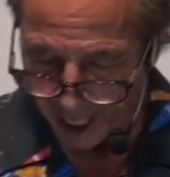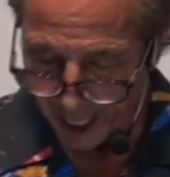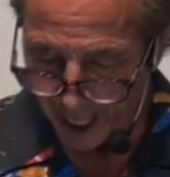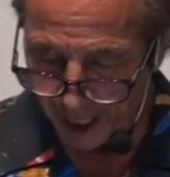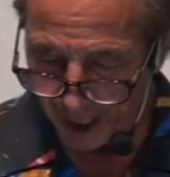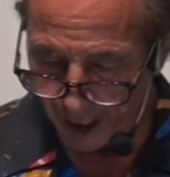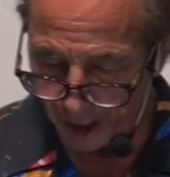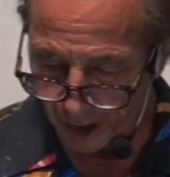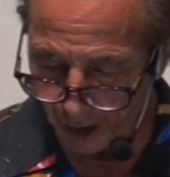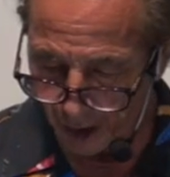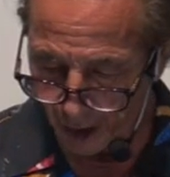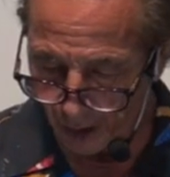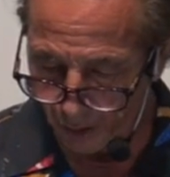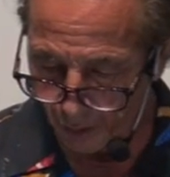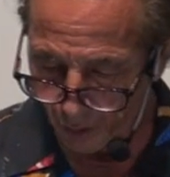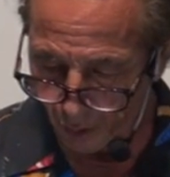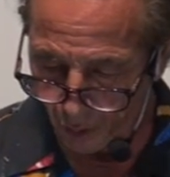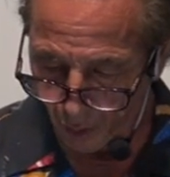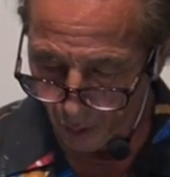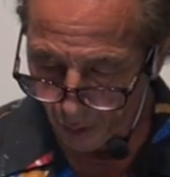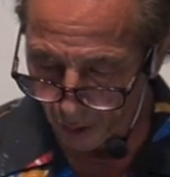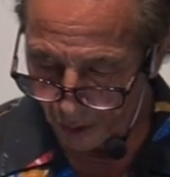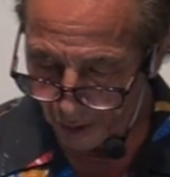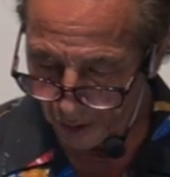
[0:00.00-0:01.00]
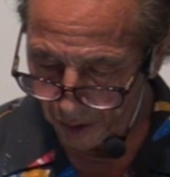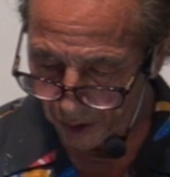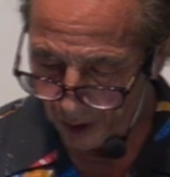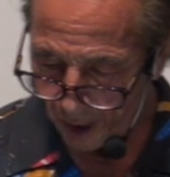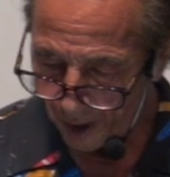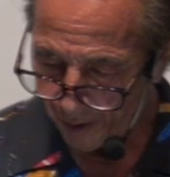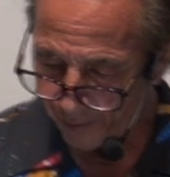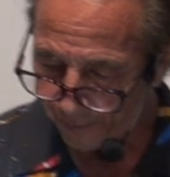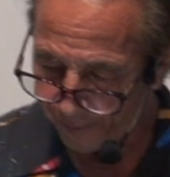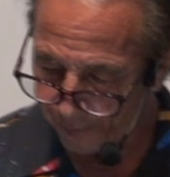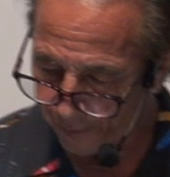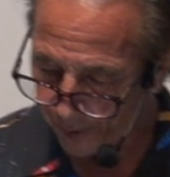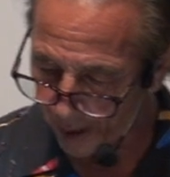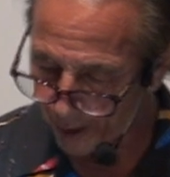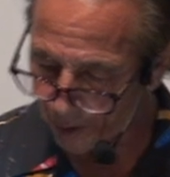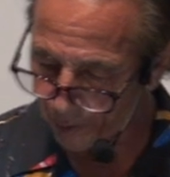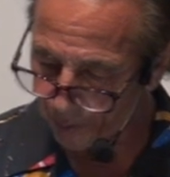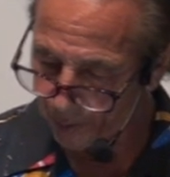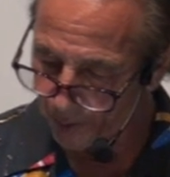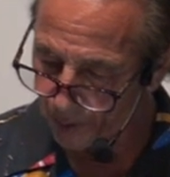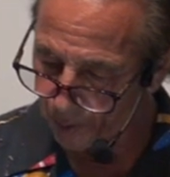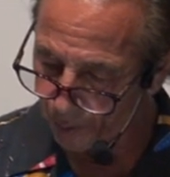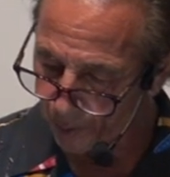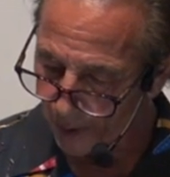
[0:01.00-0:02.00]
And another horse,
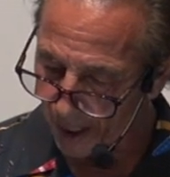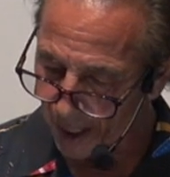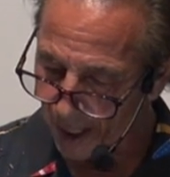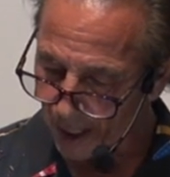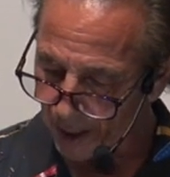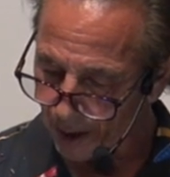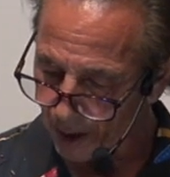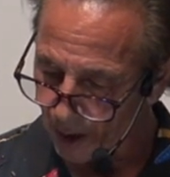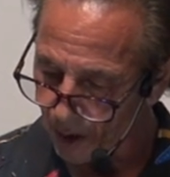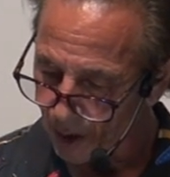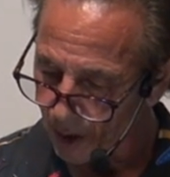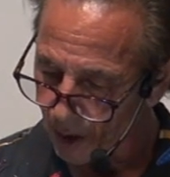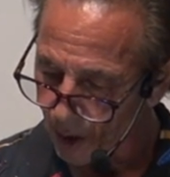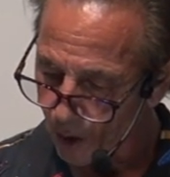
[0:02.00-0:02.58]
fiery red,